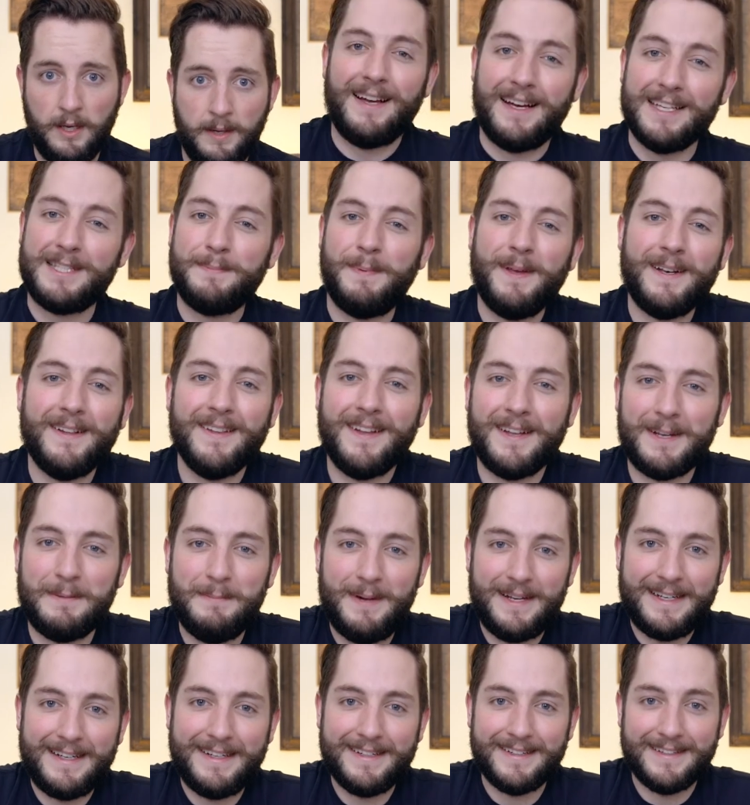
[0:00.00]
I spent a lot of
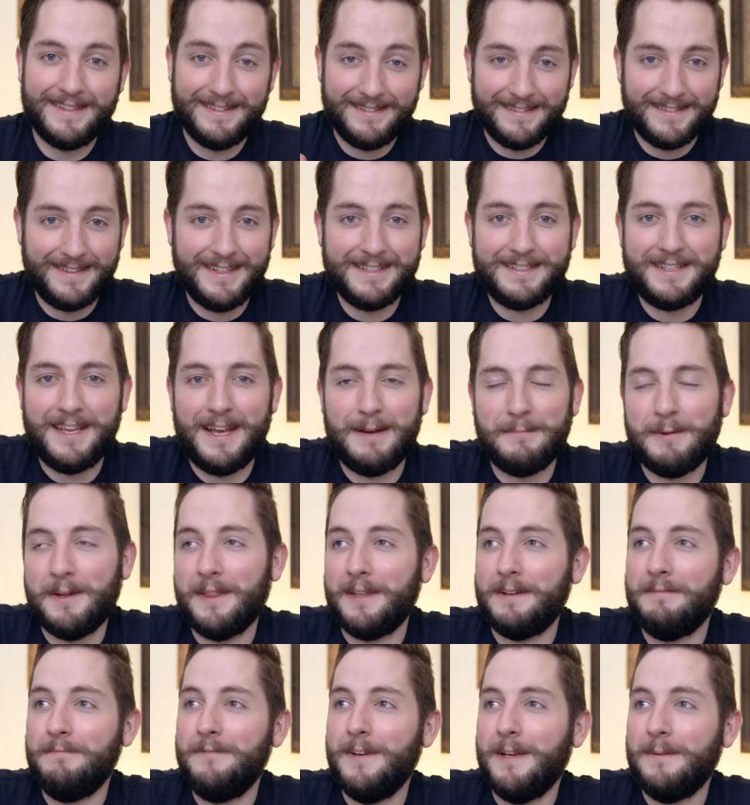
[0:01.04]
money on this camera
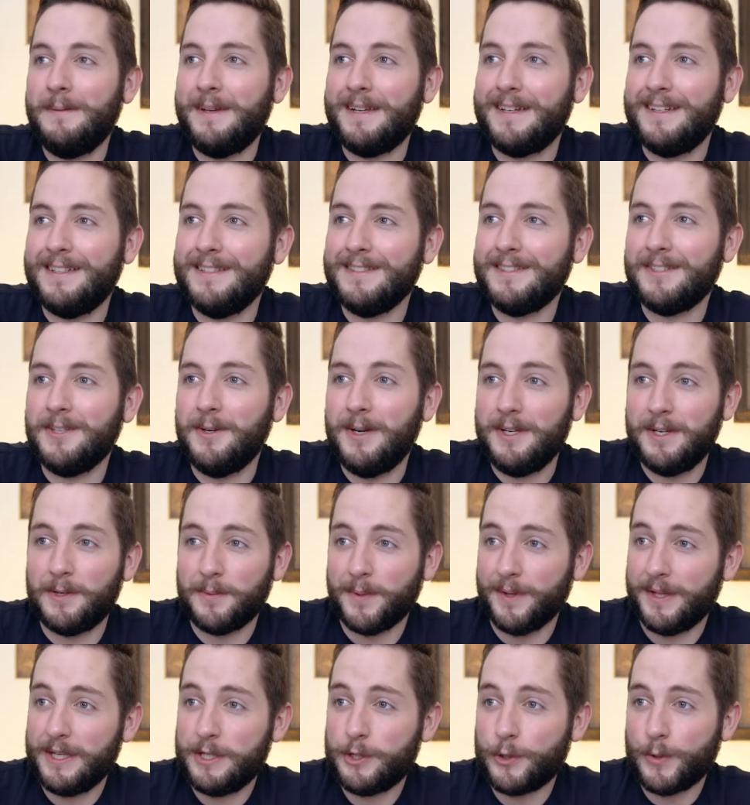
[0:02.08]
that I'm filming on, so I don't
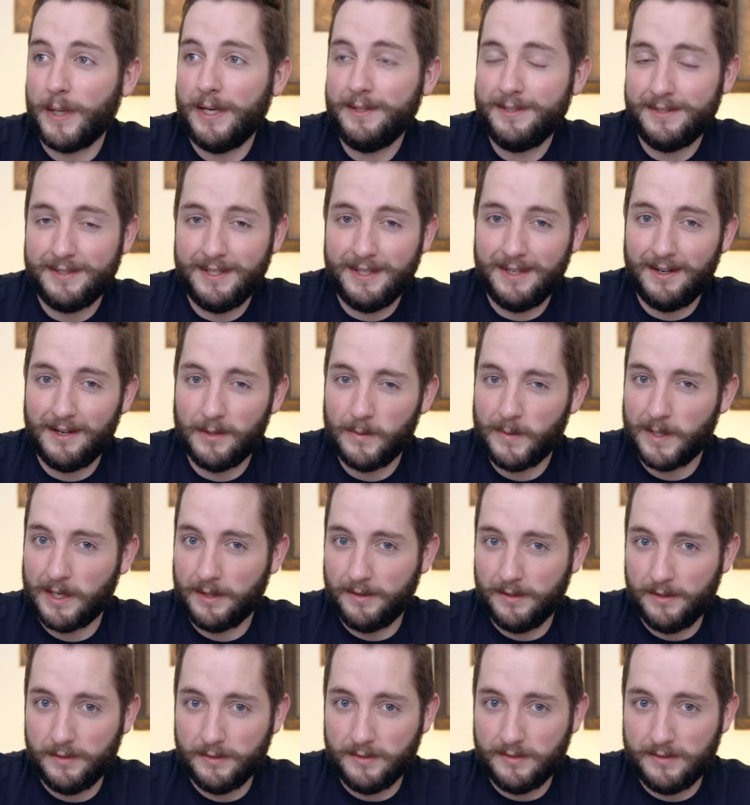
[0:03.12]
really trust it on one of
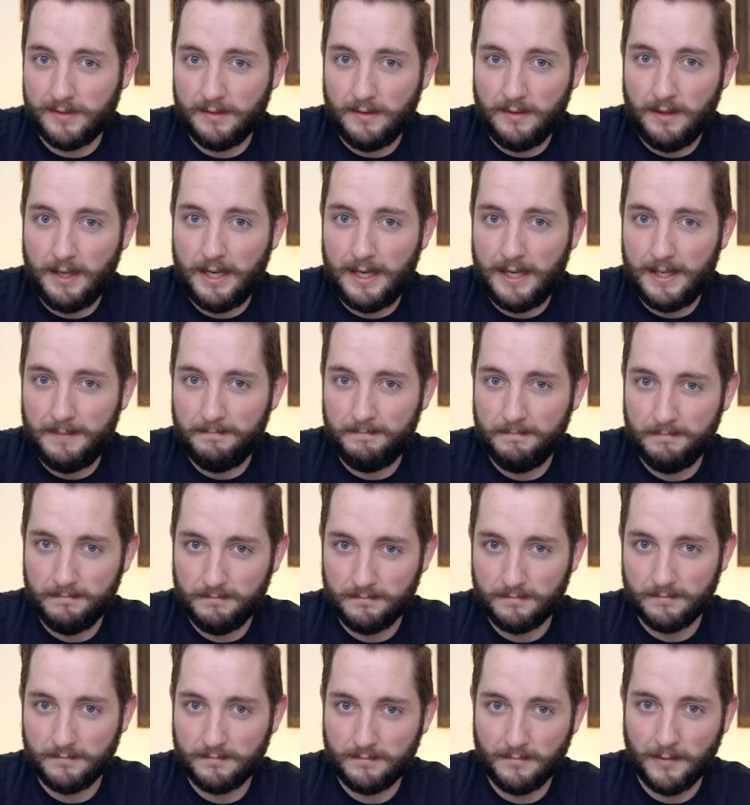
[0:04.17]
those um,
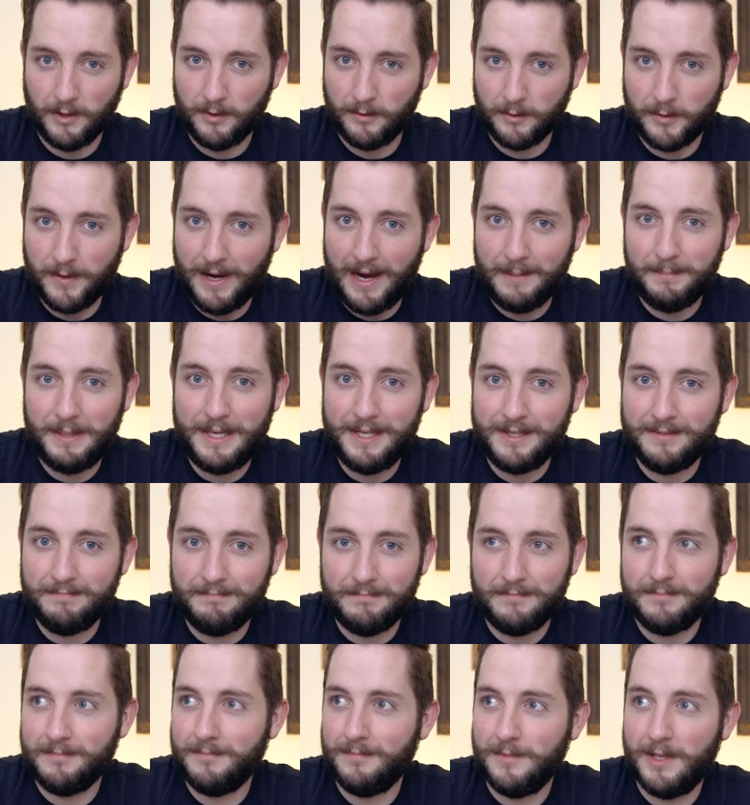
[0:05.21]
little crappy
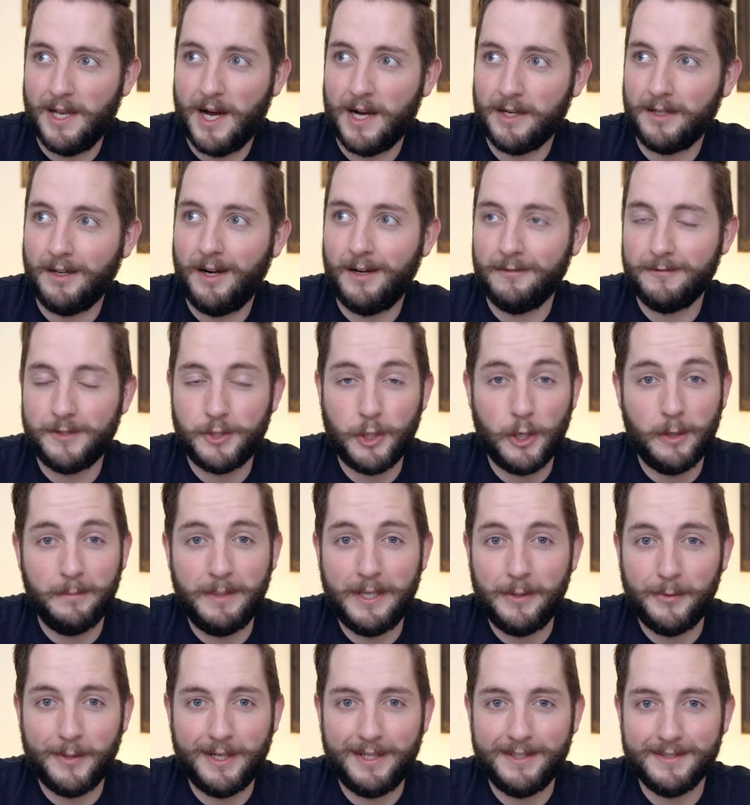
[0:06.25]
knockoff
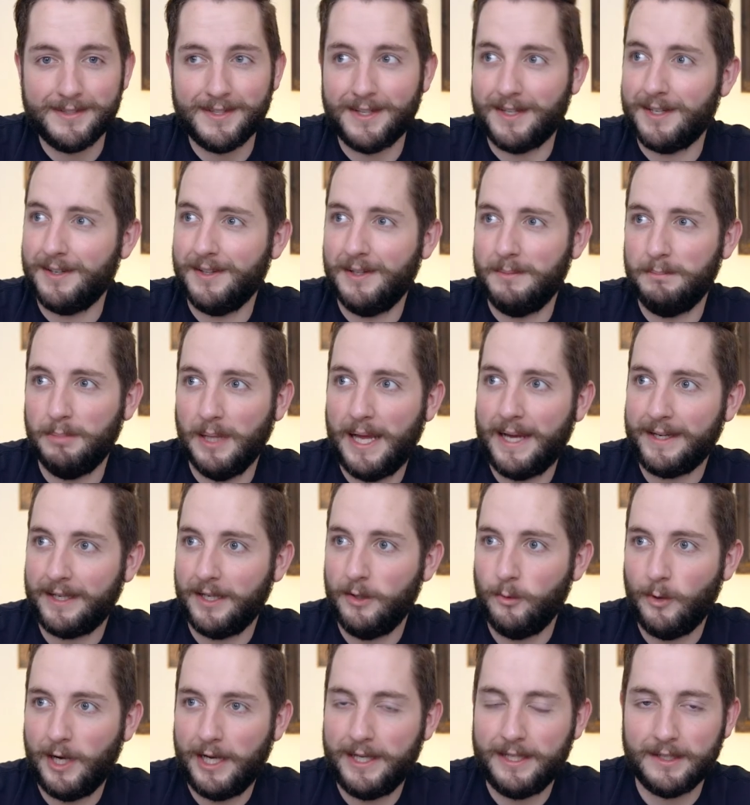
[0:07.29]
Joby ones that are the black
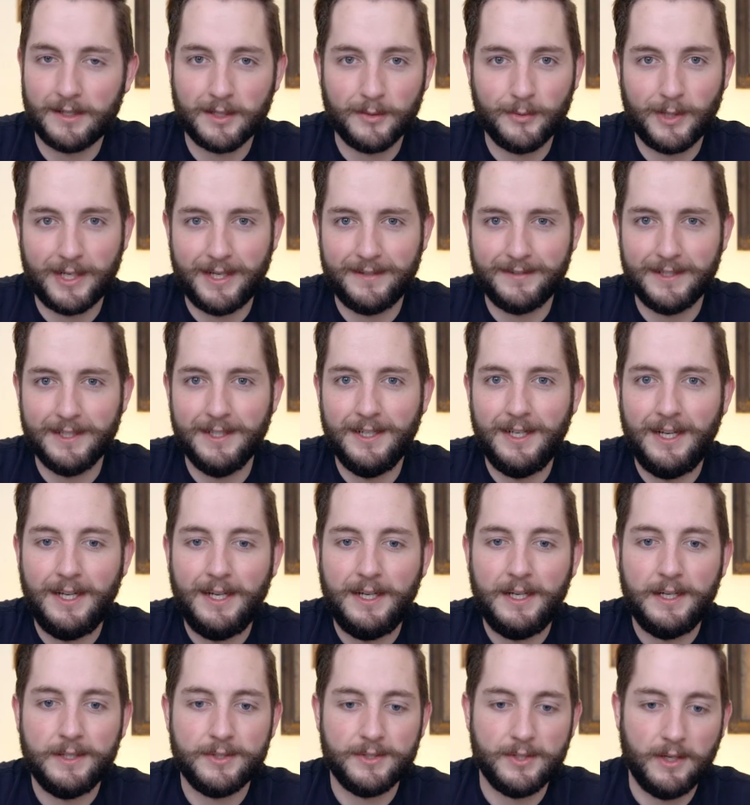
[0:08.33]
and white or whatever.
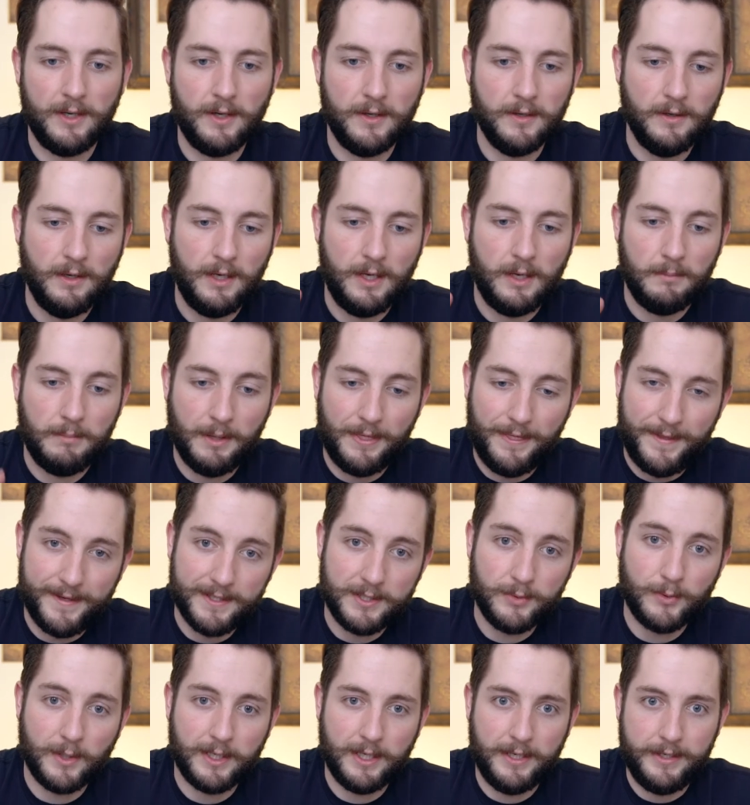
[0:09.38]
So, but
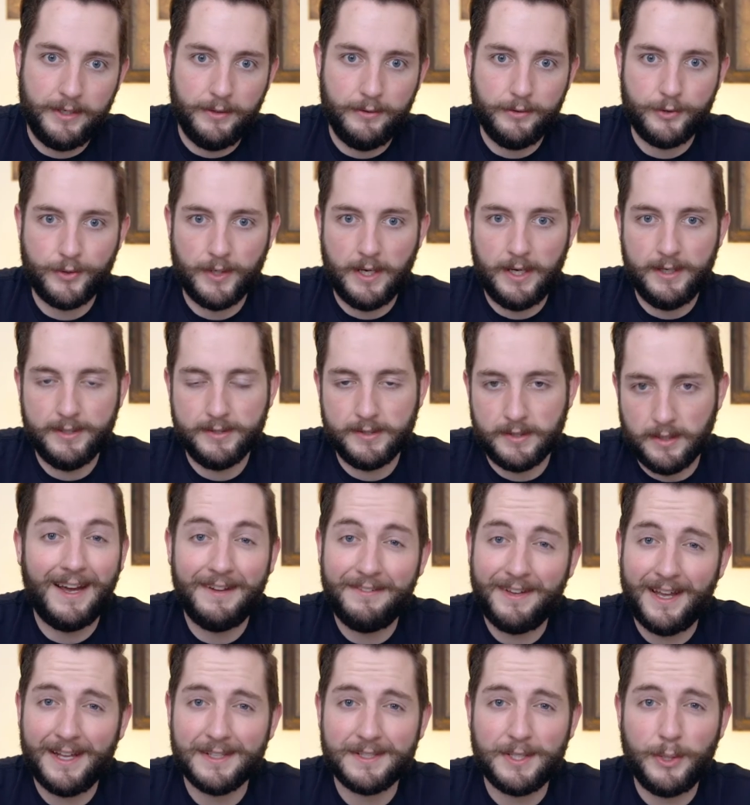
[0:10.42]
this one I do trust.
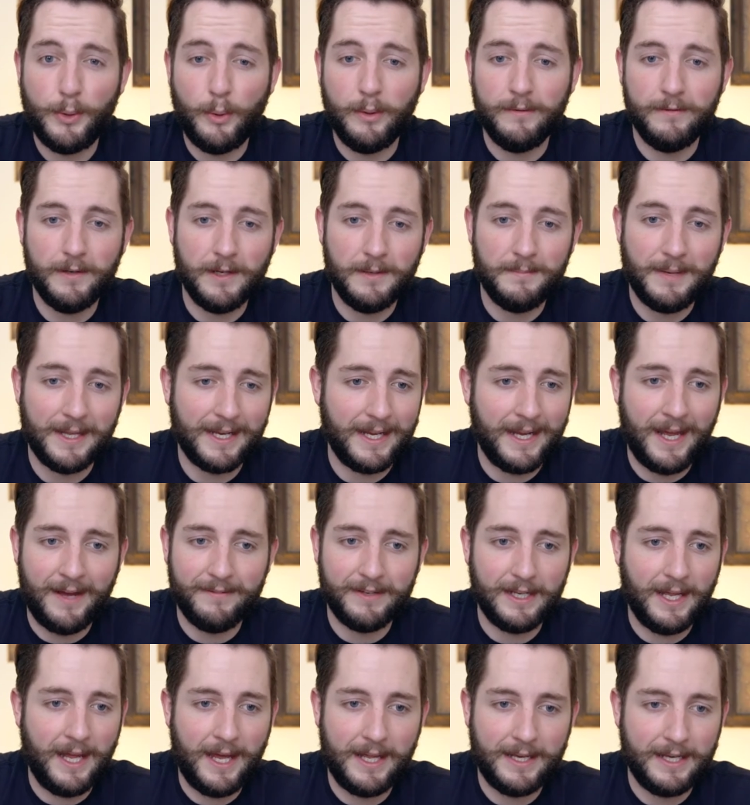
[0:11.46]
I've had two of them and I
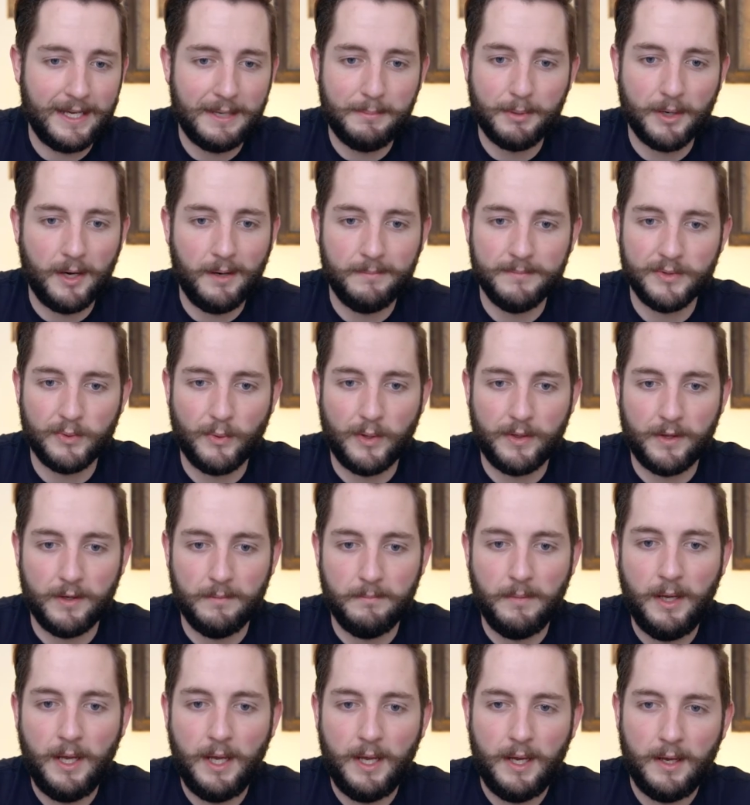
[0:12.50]
haven't had any problems with
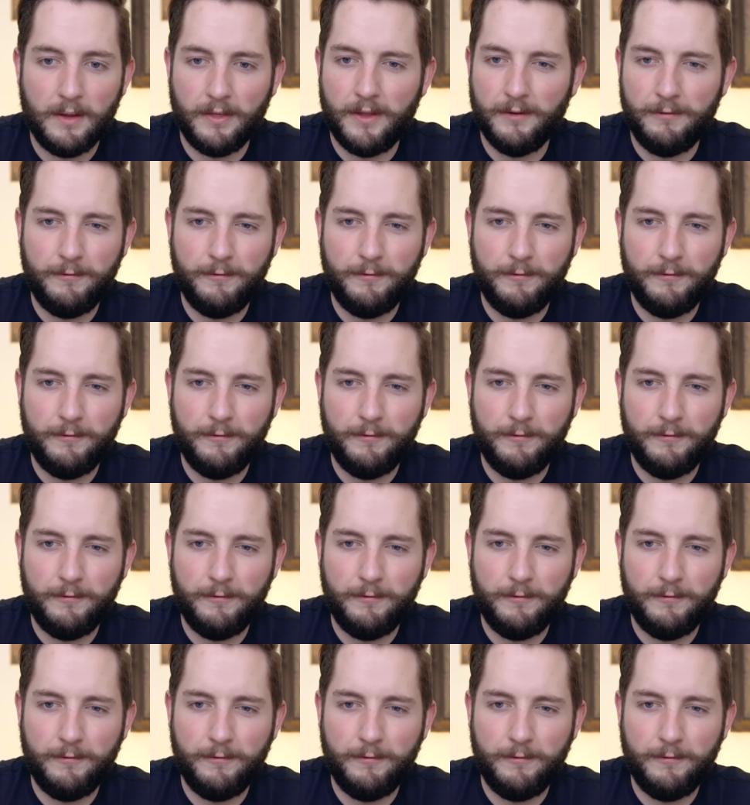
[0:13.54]
them. The